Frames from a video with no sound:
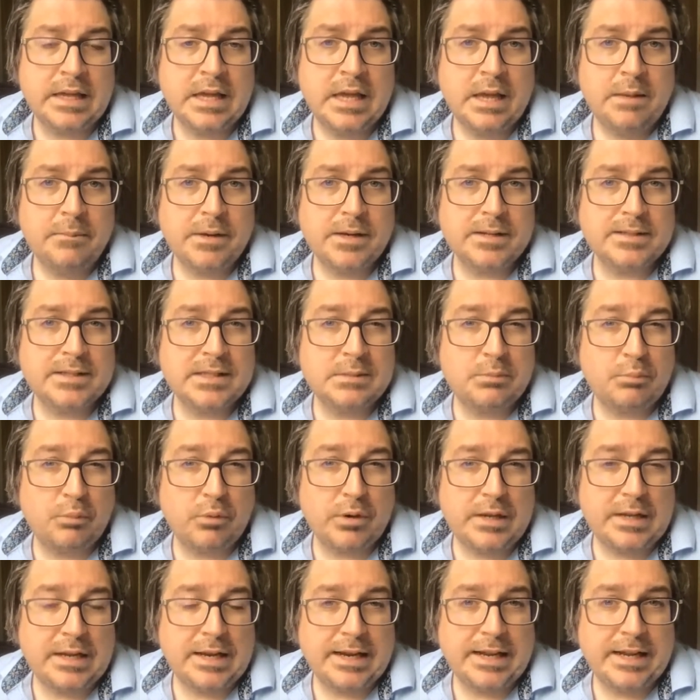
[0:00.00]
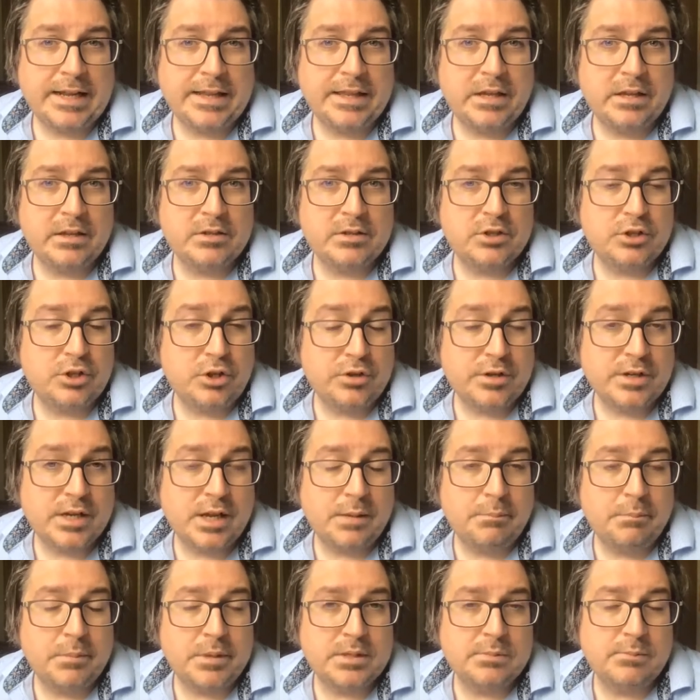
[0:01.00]
because it's pretty clear that student
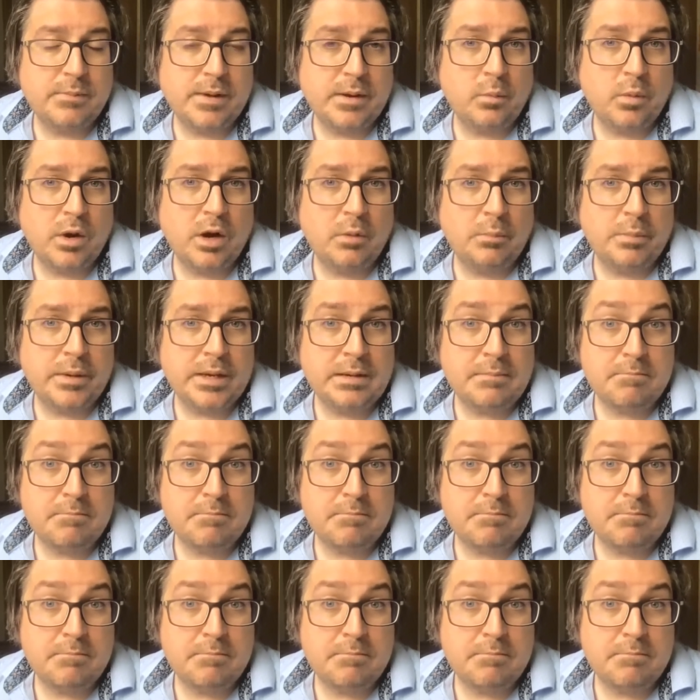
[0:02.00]
numbers may well be